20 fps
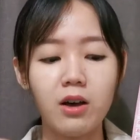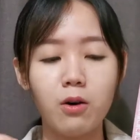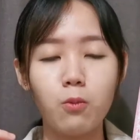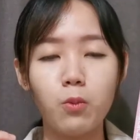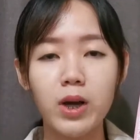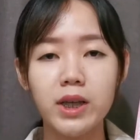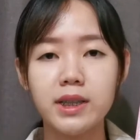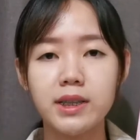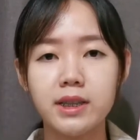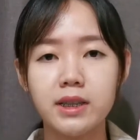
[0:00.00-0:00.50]

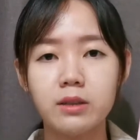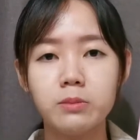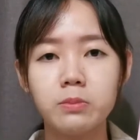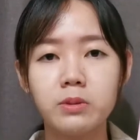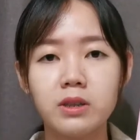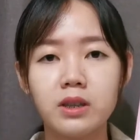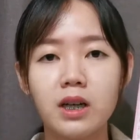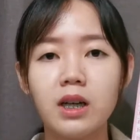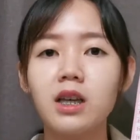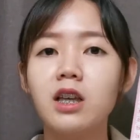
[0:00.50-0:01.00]

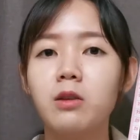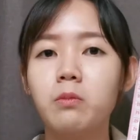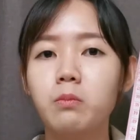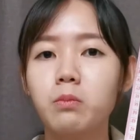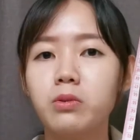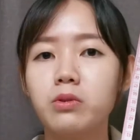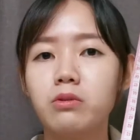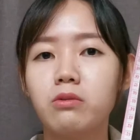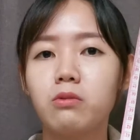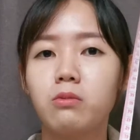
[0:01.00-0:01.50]
vestibular
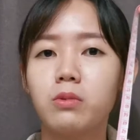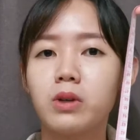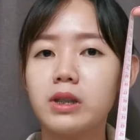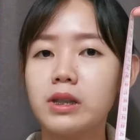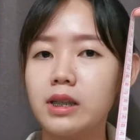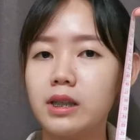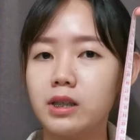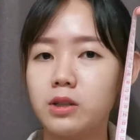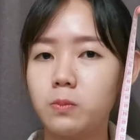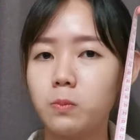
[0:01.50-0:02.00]
input towards
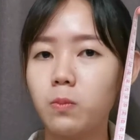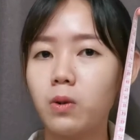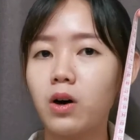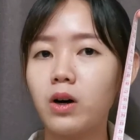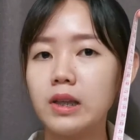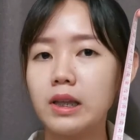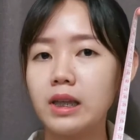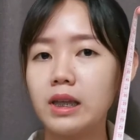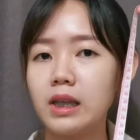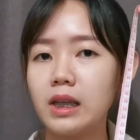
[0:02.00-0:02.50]
his
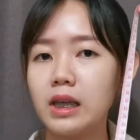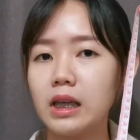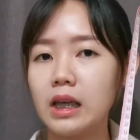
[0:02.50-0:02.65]
body,